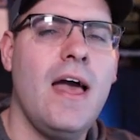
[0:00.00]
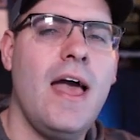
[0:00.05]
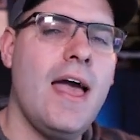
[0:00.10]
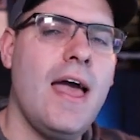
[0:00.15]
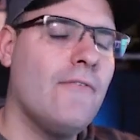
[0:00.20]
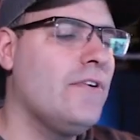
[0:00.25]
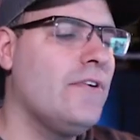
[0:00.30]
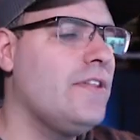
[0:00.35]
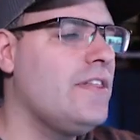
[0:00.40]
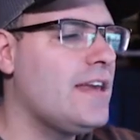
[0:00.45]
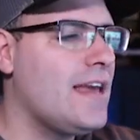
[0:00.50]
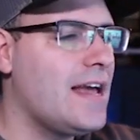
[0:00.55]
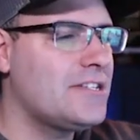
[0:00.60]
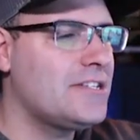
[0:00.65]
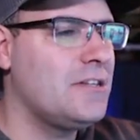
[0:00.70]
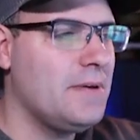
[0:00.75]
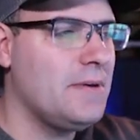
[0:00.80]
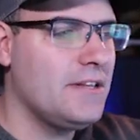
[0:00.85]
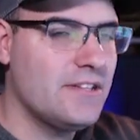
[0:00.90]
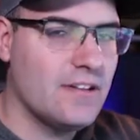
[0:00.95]
Everything has
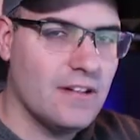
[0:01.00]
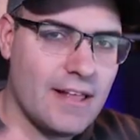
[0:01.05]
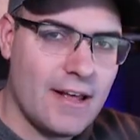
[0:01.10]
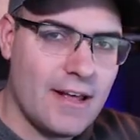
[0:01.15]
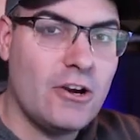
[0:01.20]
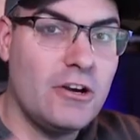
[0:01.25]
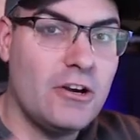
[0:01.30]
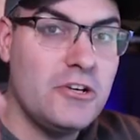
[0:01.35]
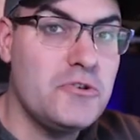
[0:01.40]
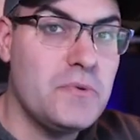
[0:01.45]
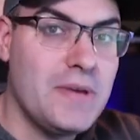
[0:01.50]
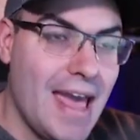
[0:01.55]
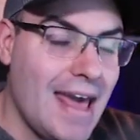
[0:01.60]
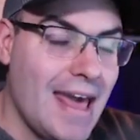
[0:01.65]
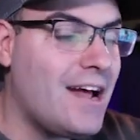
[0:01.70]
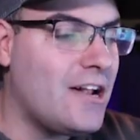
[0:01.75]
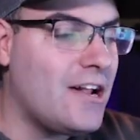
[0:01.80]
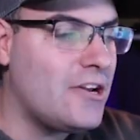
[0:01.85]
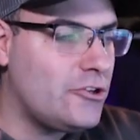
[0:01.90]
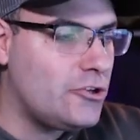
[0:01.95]
to be to the letter because you
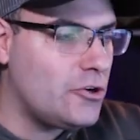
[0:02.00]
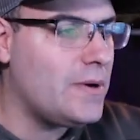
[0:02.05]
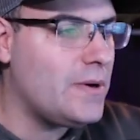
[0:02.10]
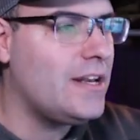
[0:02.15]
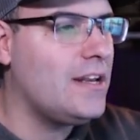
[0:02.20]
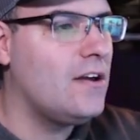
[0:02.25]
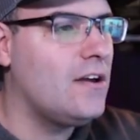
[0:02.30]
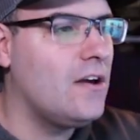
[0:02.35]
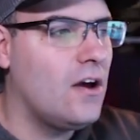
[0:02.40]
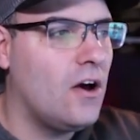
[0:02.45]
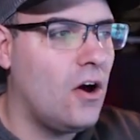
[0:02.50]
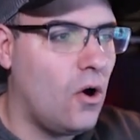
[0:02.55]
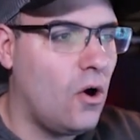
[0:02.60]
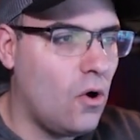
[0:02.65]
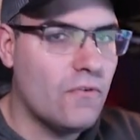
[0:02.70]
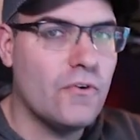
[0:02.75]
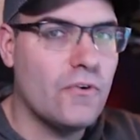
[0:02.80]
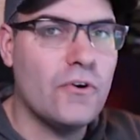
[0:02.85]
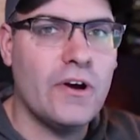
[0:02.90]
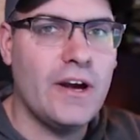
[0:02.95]
cannot do it
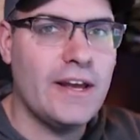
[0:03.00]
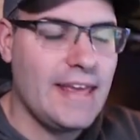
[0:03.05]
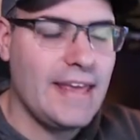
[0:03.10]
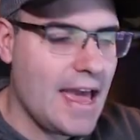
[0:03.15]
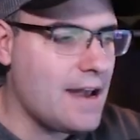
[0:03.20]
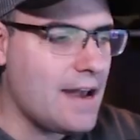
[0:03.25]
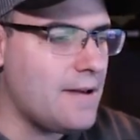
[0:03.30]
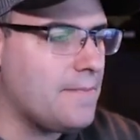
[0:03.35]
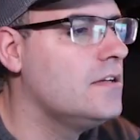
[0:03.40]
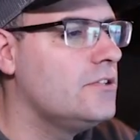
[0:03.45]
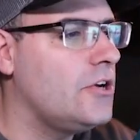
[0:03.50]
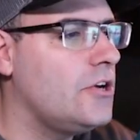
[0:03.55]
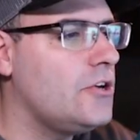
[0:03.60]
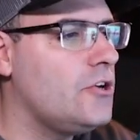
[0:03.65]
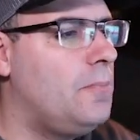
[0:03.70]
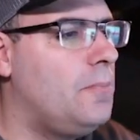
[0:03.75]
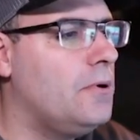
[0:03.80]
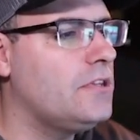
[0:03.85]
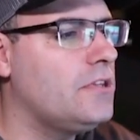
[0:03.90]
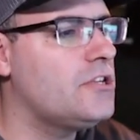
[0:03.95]
over again. So
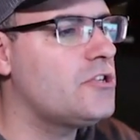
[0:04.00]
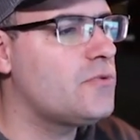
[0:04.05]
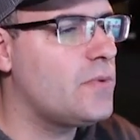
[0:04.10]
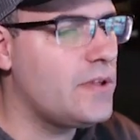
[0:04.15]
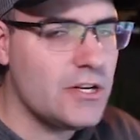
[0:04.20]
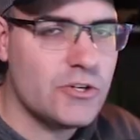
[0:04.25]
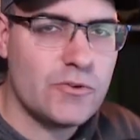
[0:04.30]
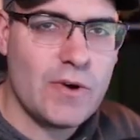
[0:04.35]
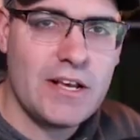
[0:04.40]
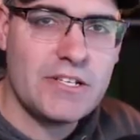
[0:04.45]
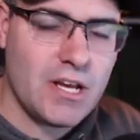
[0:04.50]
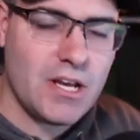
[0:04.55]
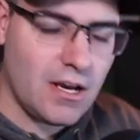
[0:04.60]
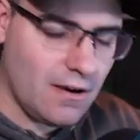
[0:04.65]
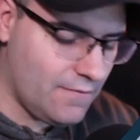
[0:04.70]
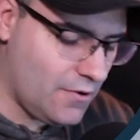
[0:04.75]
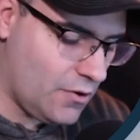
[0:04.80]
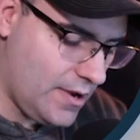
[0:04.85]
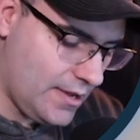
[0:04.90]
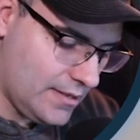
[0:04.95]
you'll put the street address
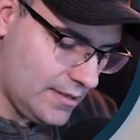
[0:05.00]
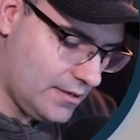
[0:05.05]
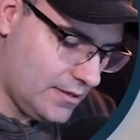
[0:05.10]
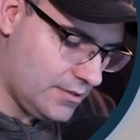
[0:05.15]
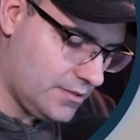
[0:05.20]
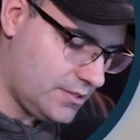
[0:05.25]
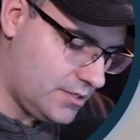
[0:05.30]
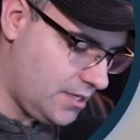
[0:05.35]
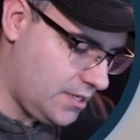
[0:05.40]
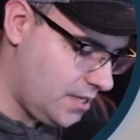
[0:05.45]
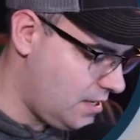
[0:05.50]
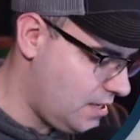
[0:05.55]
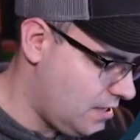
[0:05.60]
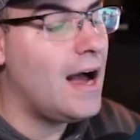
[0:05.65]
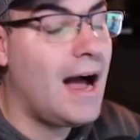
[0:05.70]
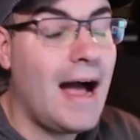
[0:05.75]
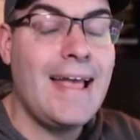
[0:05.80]
of your LLC.